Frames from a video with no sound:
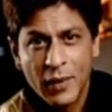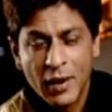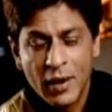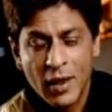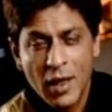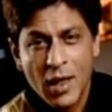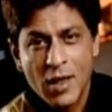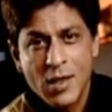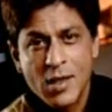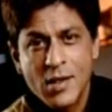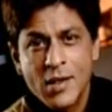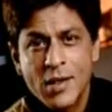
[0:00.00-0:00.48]

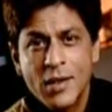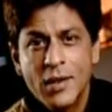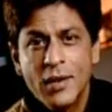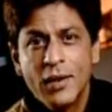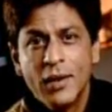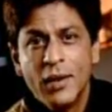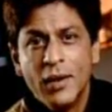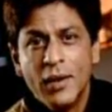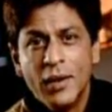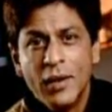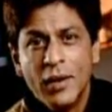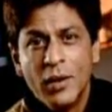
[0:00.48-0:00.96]
and last year
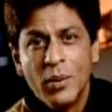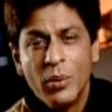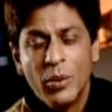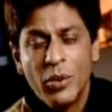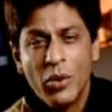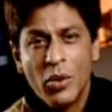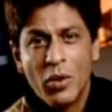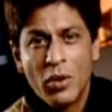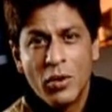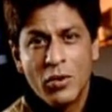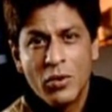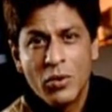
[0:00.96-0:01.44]

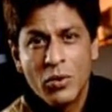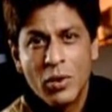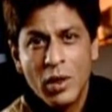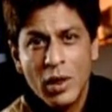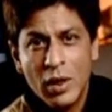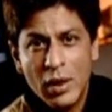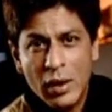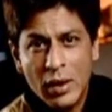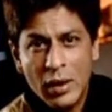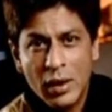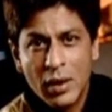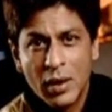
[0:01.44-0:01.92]
we also
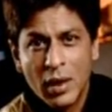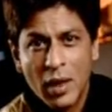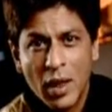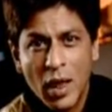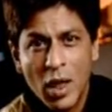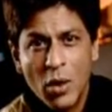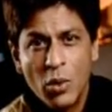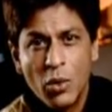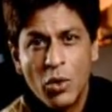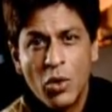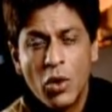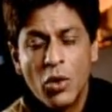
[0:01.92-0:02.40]
learned
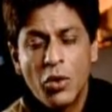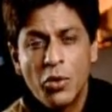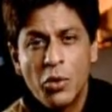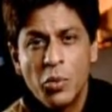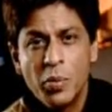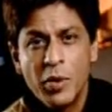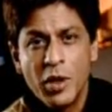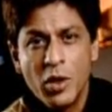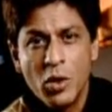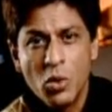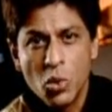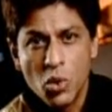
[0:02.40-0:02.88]
how not
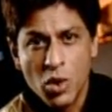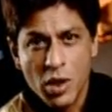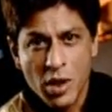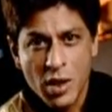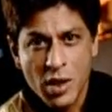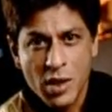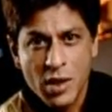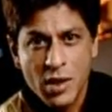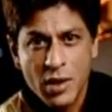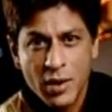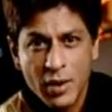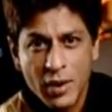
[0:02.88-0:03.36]
to be
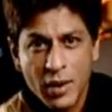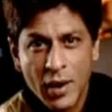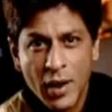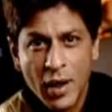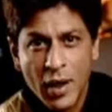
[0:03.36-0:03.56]
losers.